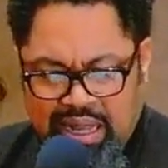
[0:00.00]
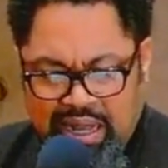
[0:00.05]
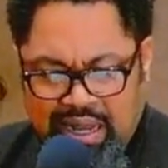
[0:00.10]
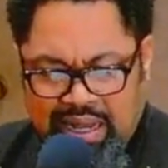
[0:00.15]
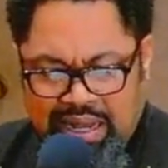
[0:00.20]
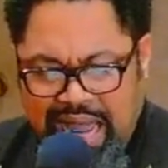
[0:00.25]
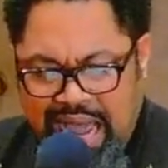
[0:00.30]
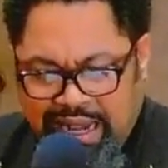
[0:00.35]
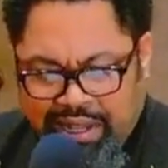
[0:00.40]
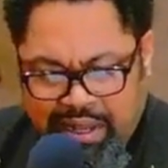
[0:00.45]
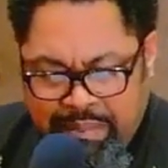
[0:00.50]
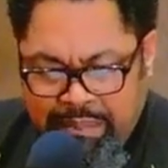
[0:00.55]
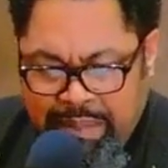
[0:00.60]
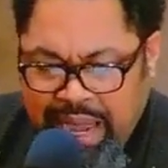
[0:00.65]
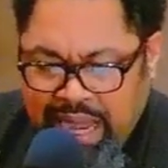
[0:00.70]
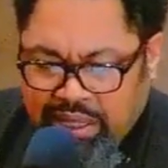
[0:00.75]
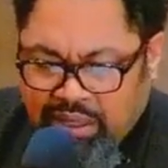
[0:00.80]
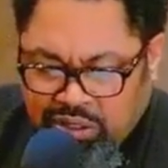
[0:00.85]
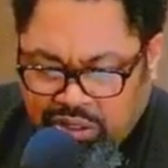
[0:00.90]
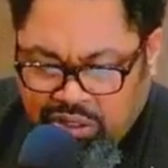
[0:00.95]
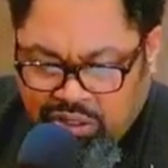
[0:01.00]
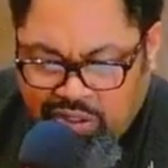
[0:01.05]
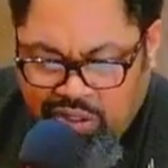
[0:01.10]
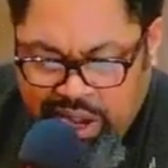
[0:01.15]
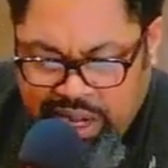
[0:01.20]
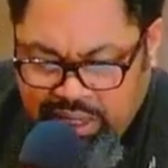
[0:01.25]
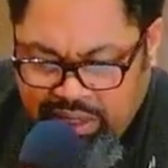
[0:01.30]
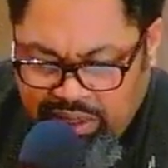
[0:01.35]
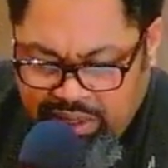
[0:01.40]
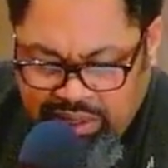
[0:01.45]
not the
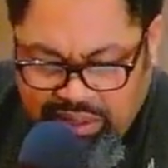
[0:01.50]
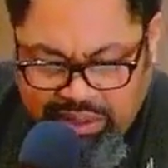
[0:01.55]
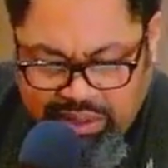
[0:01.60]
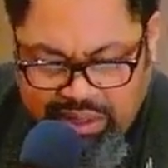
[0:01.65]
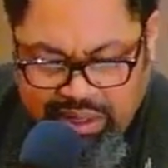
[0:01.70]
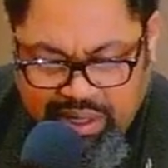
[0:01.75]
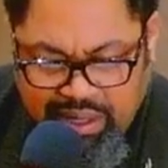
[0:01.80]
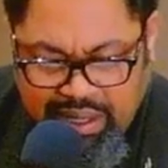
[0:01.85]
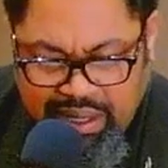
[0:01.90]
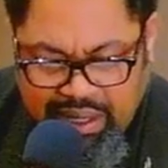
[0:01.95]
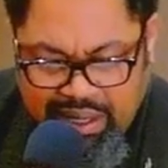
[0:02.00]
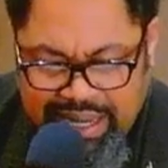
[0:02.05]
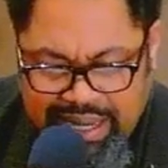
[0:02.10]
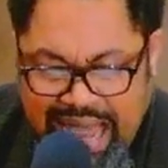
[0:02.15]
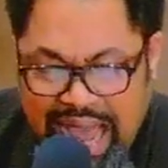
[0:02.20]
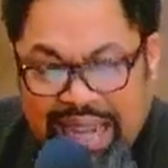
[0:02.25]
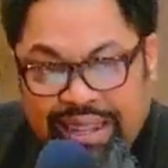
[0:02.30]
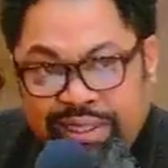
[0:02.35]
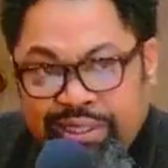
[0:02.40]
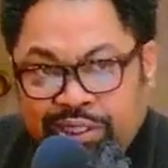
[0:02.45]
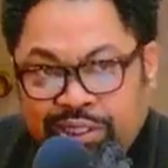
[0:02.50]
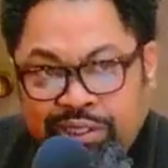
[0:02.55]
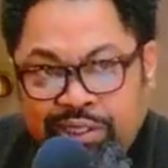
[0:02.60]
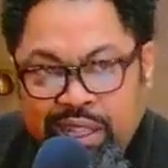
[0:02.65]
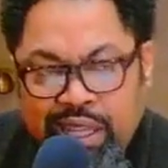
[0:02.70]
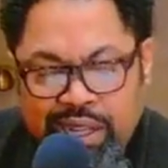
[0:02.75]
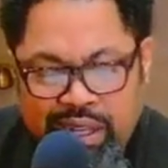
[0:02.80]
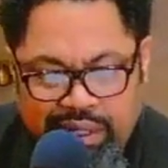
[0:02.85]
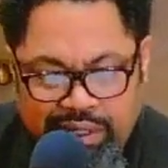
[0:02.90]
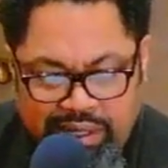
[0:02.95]
magistrates, not the
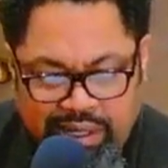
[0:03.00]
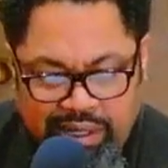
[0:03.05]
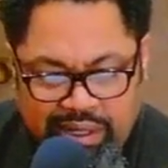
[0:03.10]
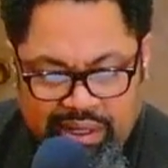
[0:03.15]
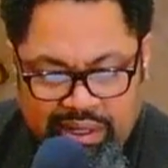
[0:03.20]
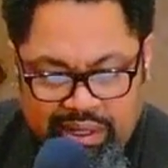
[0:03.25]
Senate